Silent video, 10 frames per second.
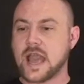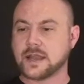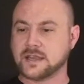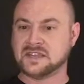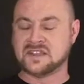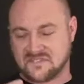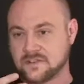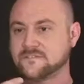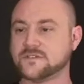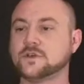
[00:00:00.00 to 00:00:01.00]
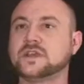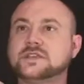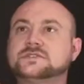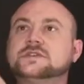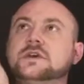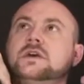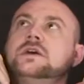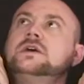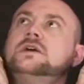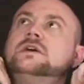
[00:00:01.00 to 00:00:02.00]
And you definitely feel
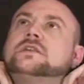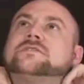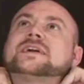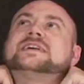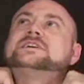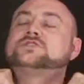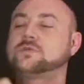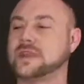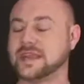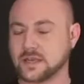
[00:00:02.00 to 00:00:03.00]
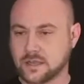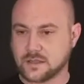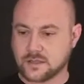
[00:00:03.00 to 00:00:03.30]
the fact that he's green.